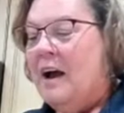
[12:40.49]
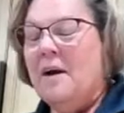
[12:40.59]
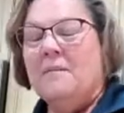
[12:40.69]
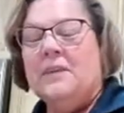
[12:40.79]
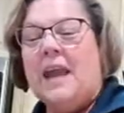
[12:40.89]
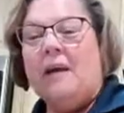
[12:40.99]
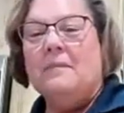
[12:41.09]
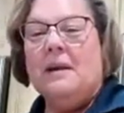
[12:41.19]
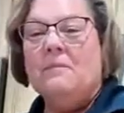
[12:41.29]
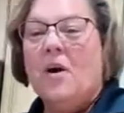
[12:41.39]
Um,
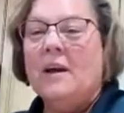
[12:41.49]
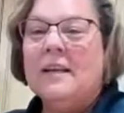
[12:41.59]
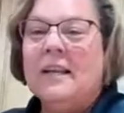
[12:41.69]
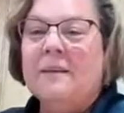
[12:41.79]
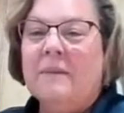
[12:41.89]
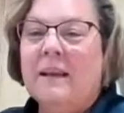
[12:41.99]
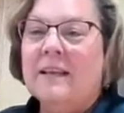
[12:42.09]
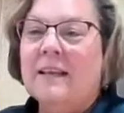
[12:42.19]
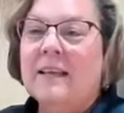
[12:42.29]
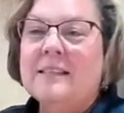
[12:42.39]
Catman Marketing,
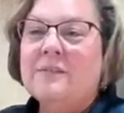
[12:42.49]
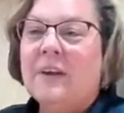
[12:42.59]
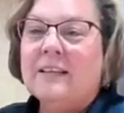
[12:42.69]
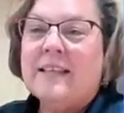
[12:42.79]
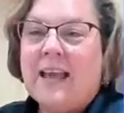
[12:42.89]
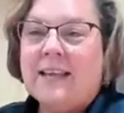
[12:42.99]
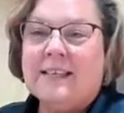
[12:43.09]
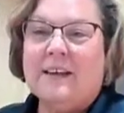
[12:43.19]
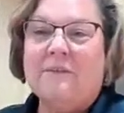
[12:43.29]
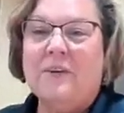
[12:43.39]
Manny, he's
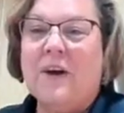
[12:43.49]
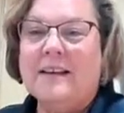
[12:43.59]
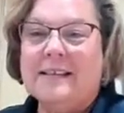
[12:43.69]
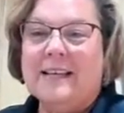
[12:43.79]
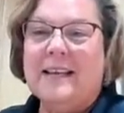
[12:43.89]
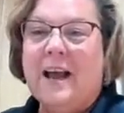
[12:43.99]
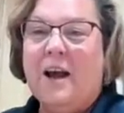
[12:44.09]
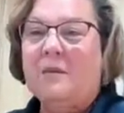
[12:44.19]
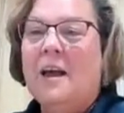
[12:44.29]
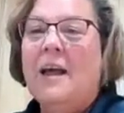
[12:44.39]
fantastic. If you guys need
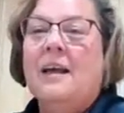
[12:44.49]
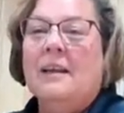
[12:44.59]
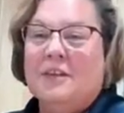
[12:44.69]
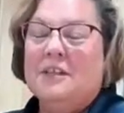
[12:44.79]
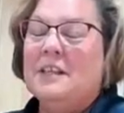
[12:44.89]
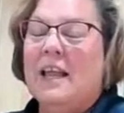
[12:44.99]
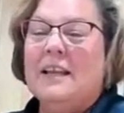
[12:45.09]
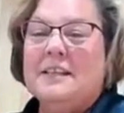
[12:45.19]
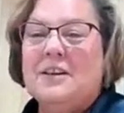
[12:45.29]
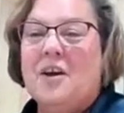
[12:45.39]
help, just
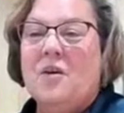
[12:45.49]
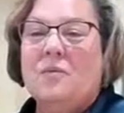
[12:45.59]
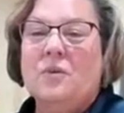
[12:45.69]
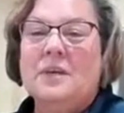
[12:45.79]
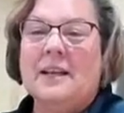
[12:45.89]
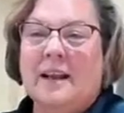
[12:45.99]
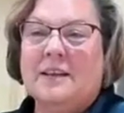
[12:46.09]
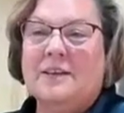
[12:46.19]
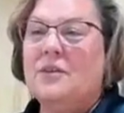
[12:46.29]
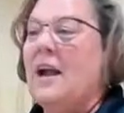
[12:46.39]
let us know and we'll
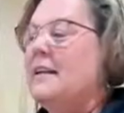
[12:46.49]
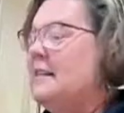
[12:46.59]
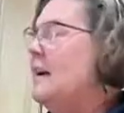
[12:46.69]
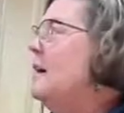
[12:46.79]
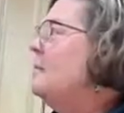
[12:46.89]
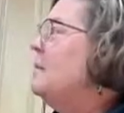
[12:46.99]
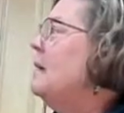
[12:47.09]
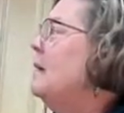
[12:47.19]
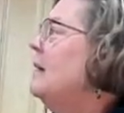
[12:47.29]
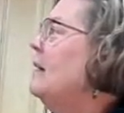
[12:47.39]
connect you guys up.
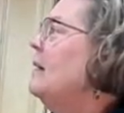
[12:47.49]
